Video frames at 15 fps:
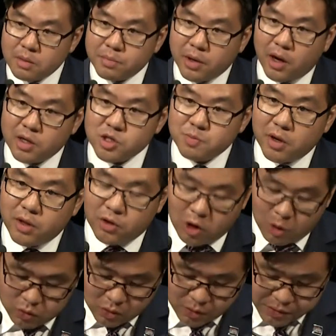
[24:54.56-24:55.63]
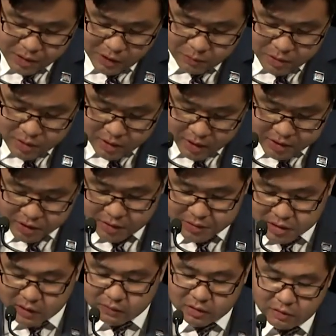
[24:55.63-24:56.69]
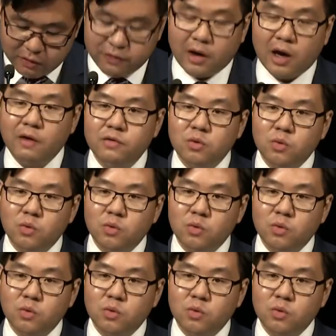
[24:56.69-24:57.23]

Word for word: Passed by the Commonwealth Government in 1975,